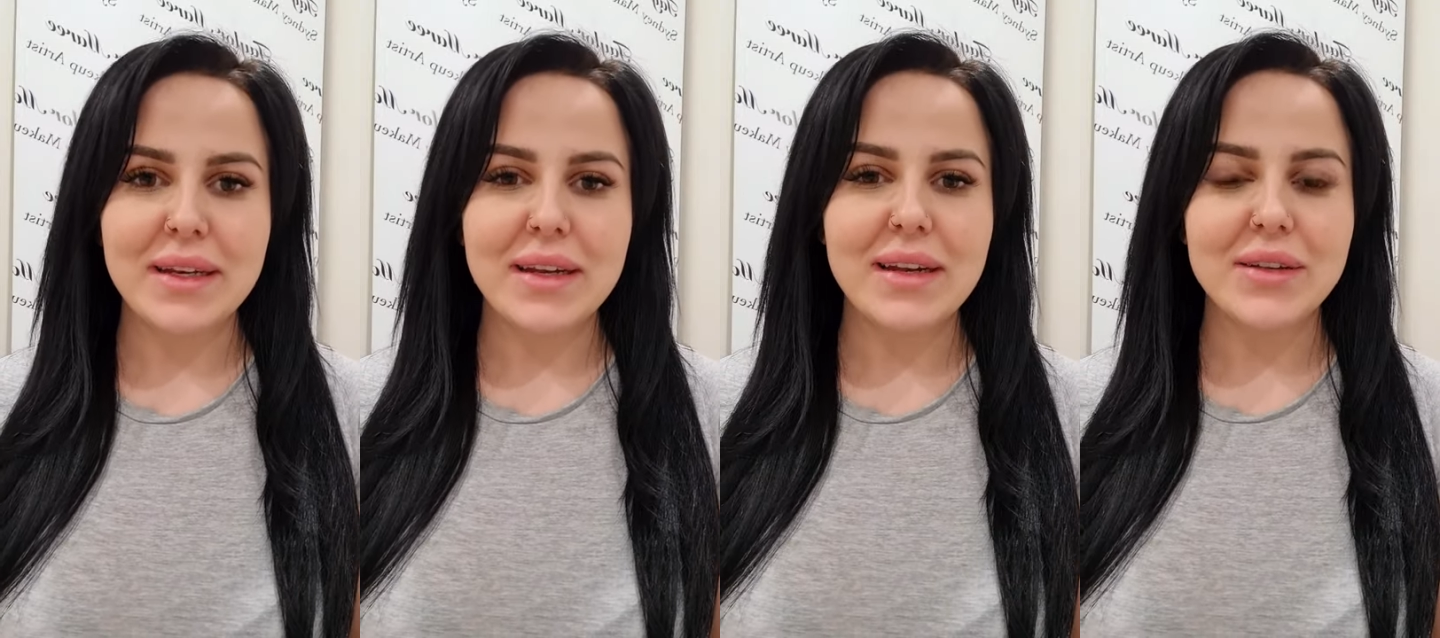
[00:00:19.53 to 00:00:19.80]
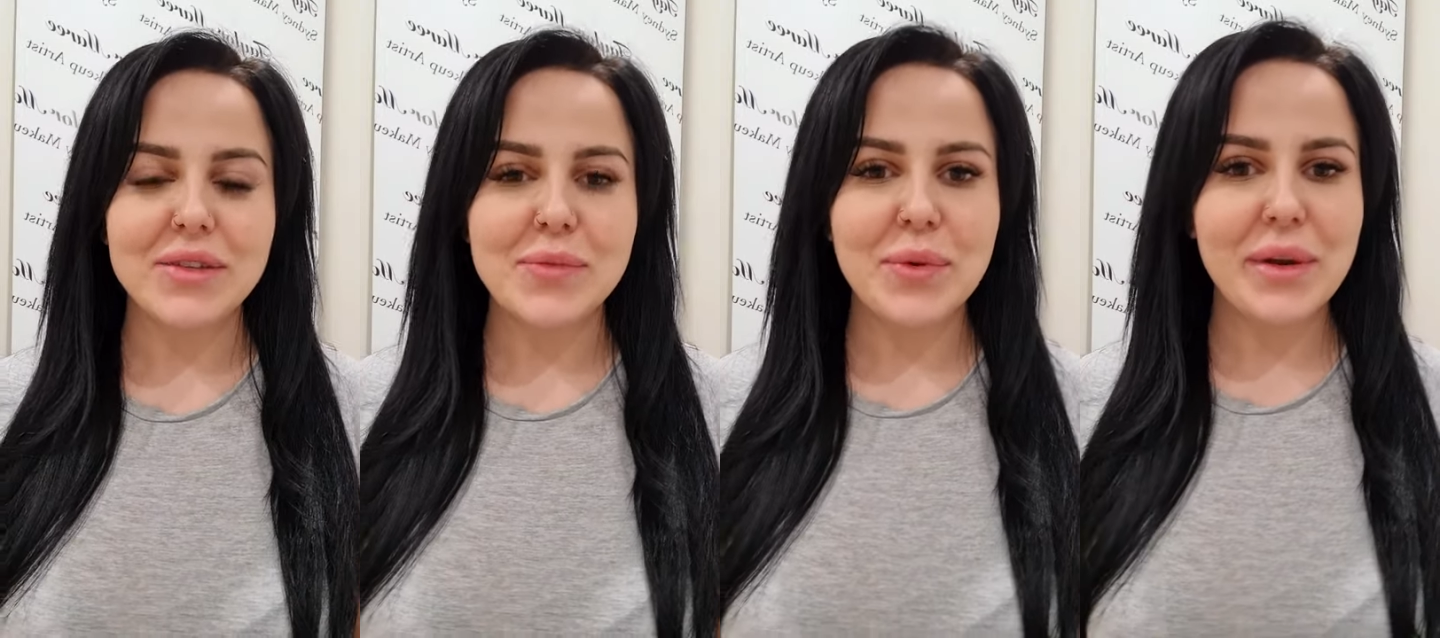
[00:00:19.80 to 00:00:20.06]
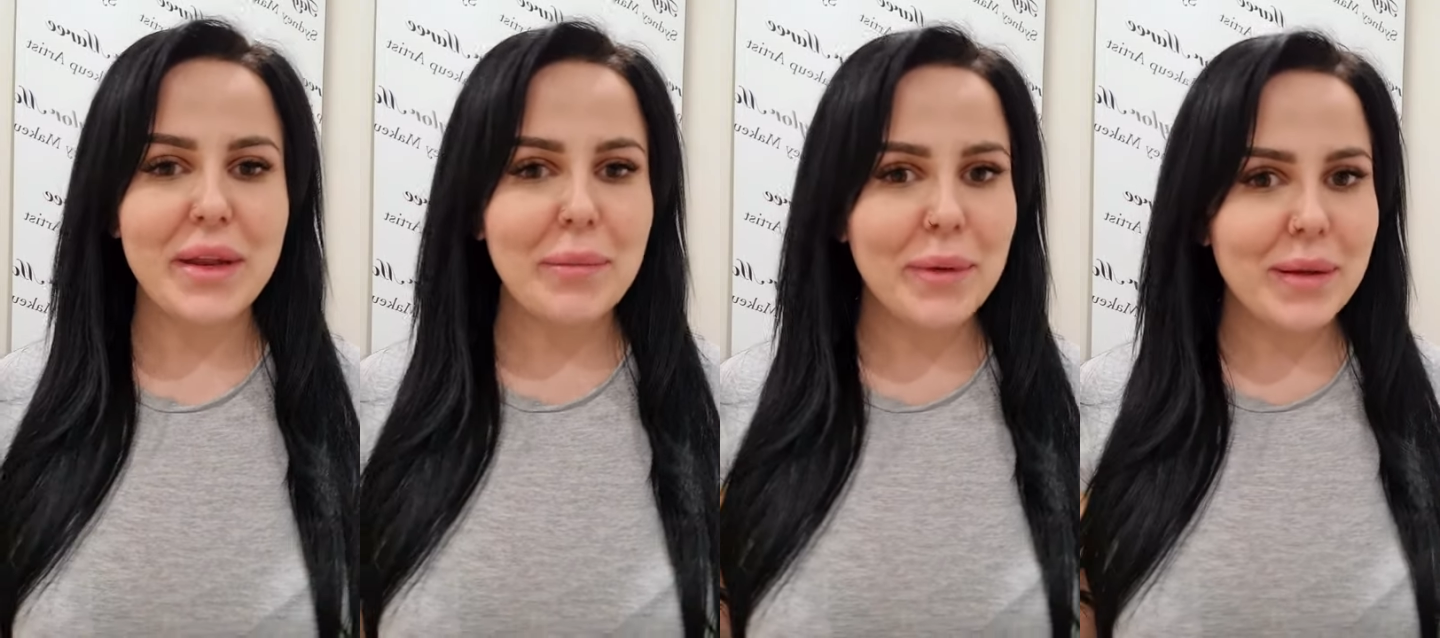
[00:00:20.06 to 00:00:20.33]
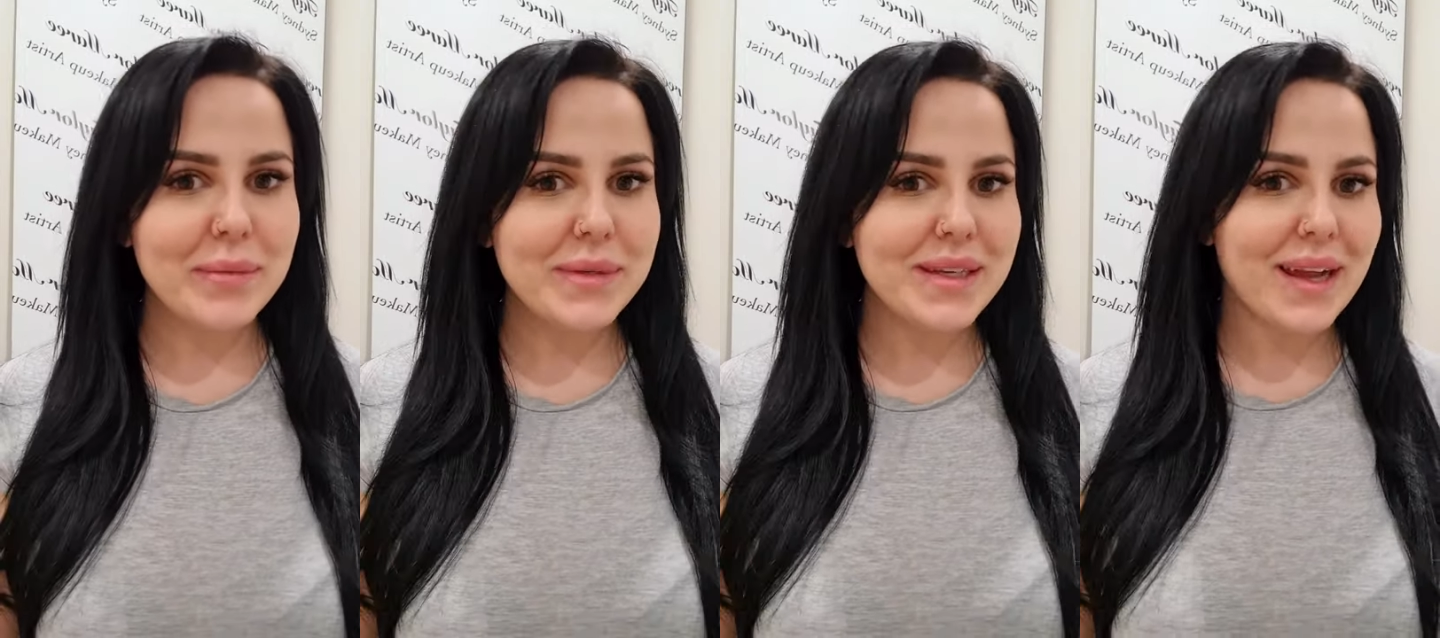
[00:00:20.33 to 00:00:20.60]
And I was pretty
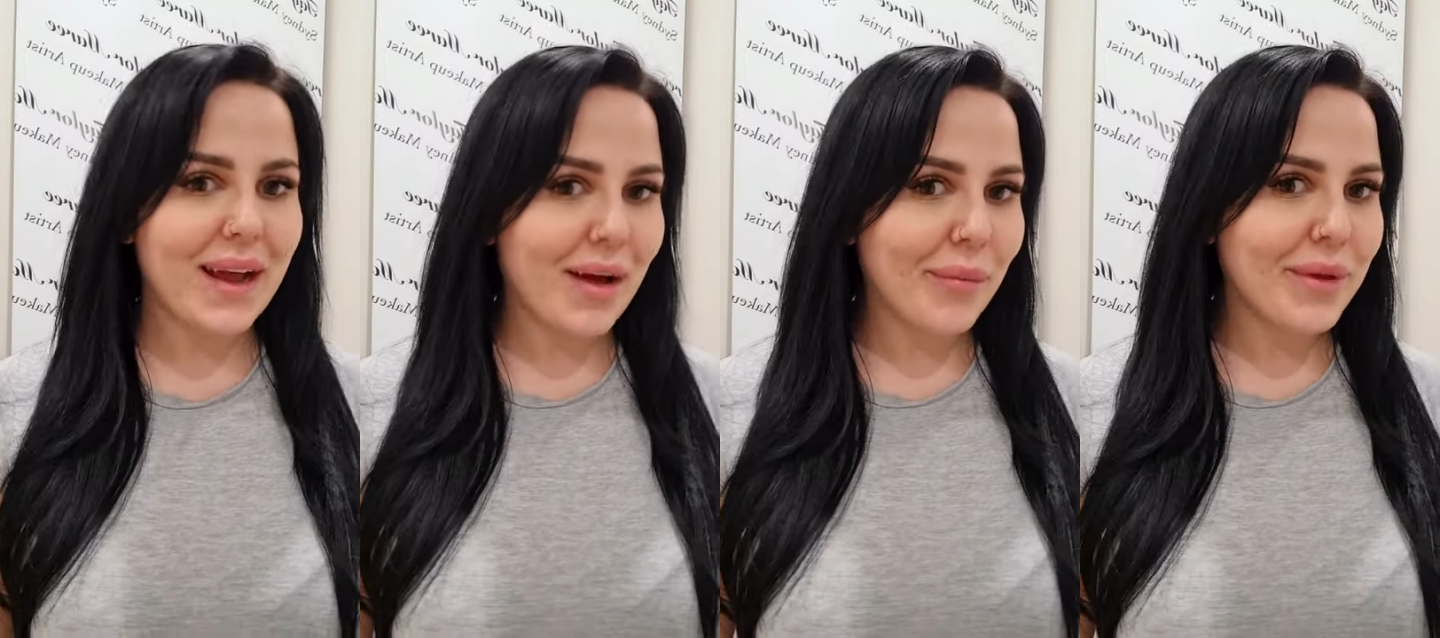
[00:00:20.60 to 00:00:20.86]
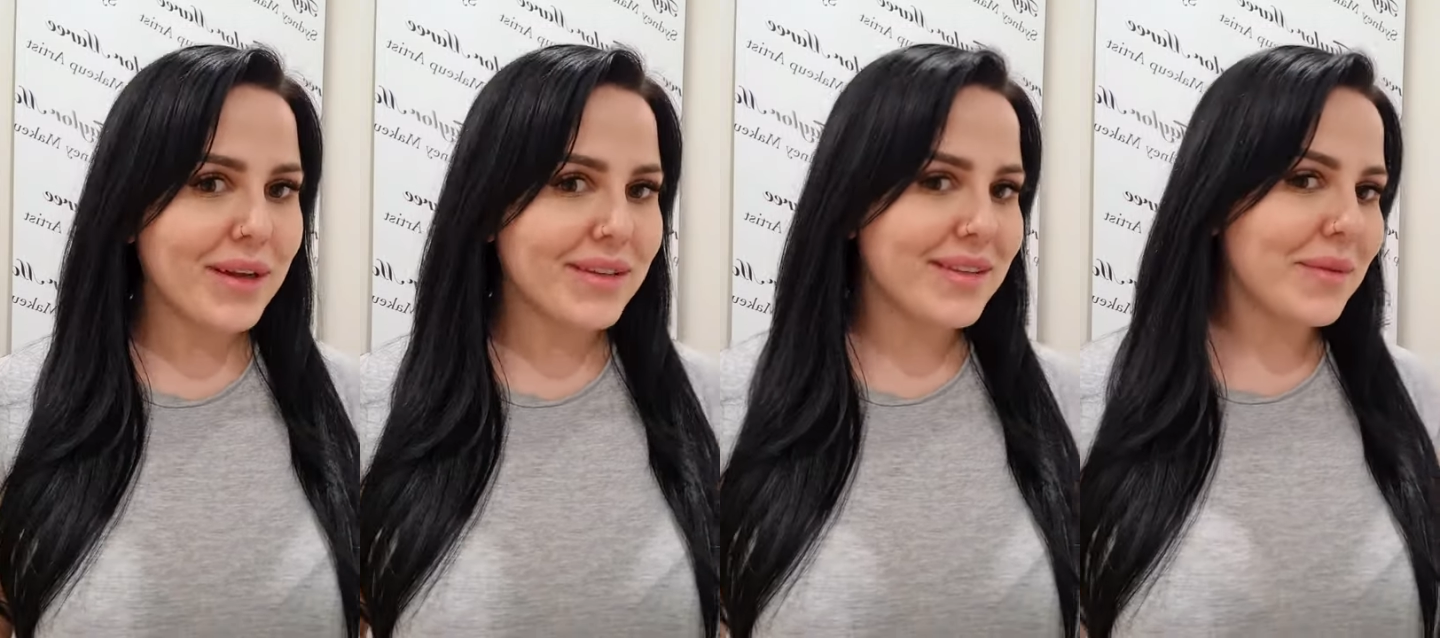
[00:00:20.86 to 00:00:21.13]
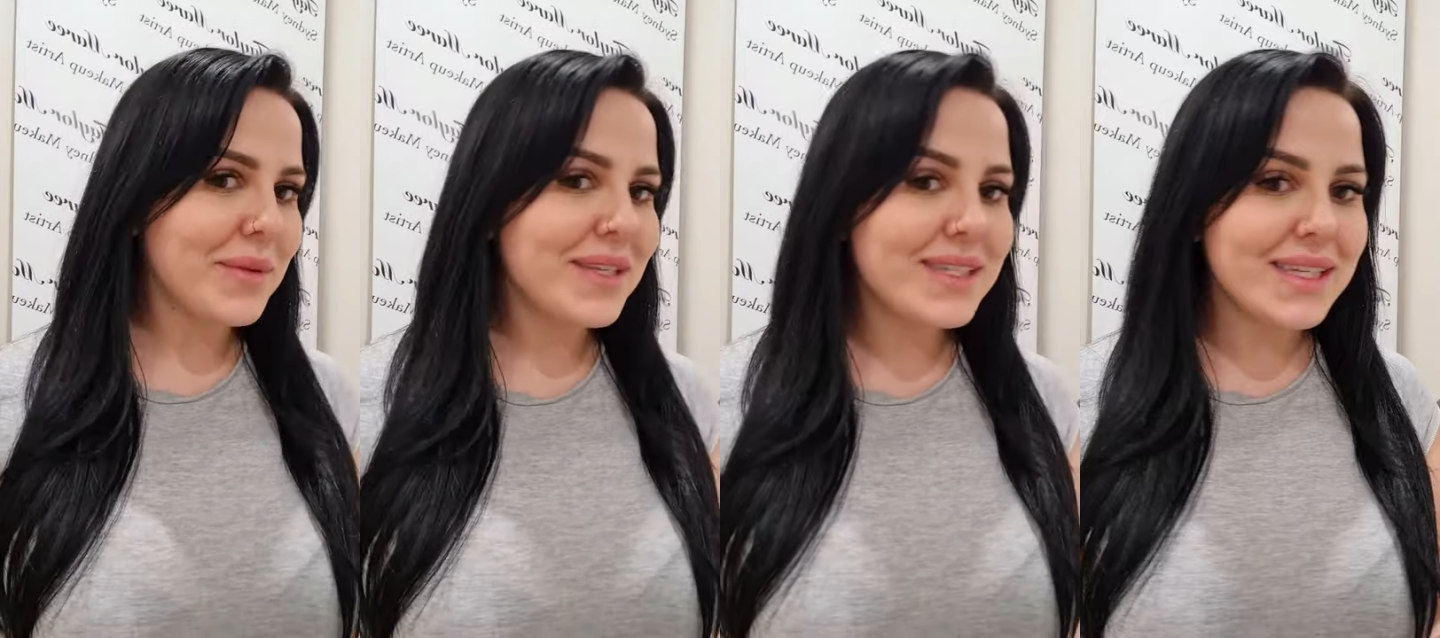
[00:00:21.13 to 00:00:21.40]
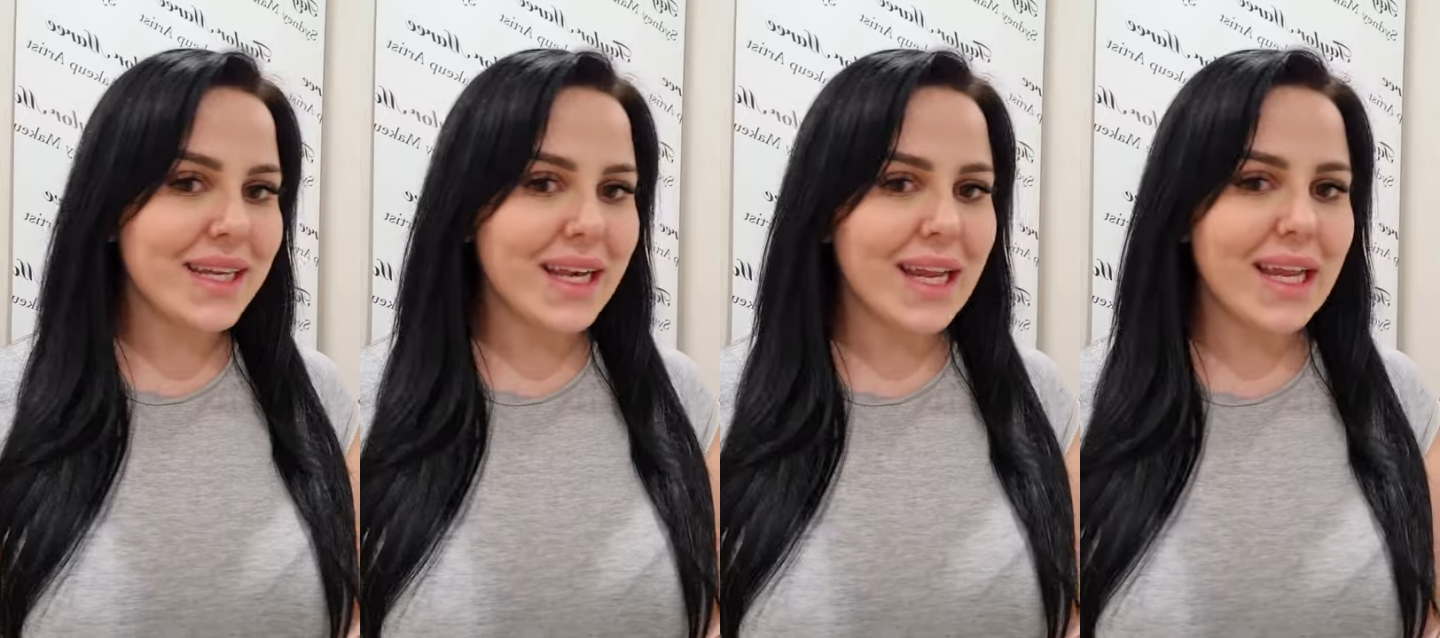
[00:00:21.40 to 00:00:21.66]
bummed out because I'm in
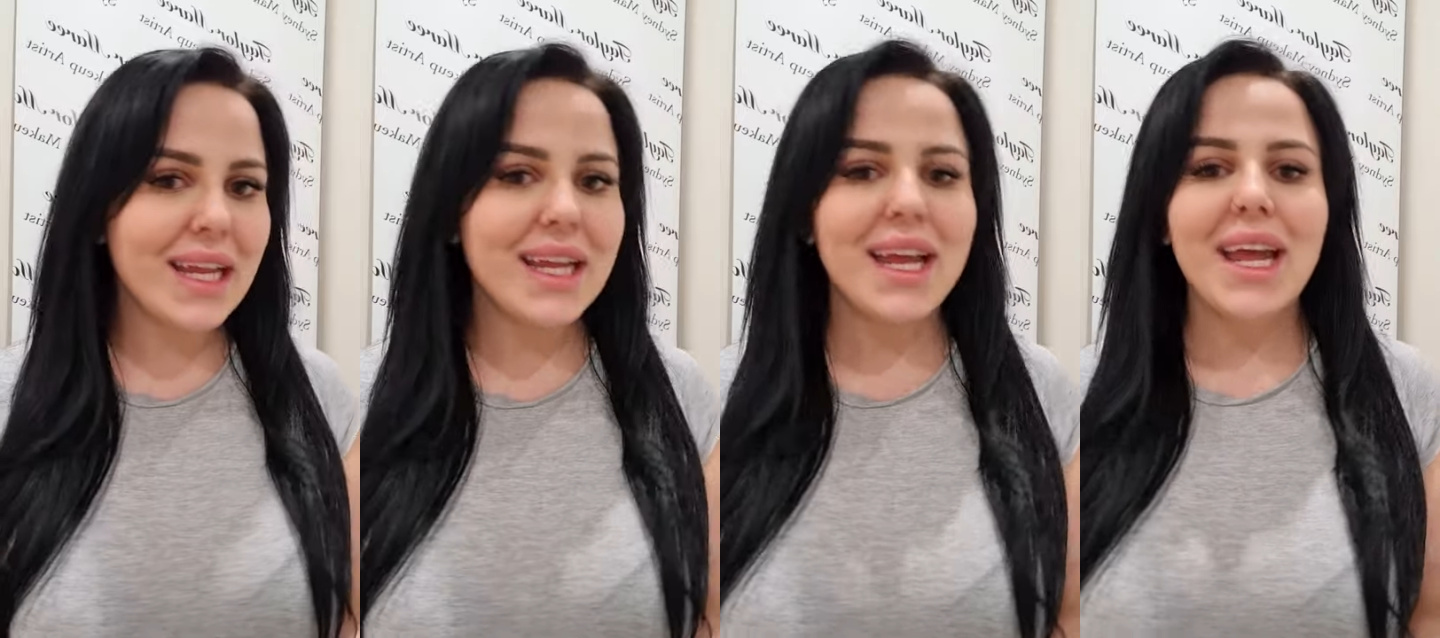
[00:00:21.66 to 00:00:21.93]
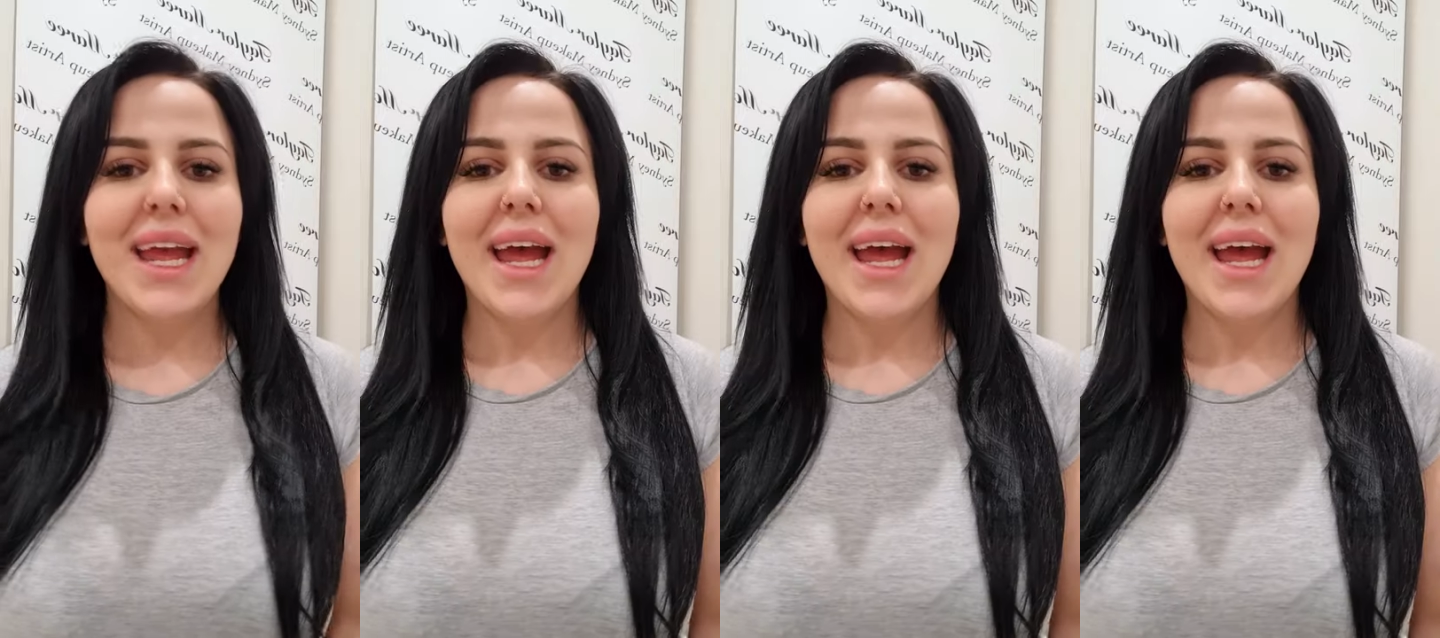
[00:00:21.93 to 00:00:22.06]
Sydney.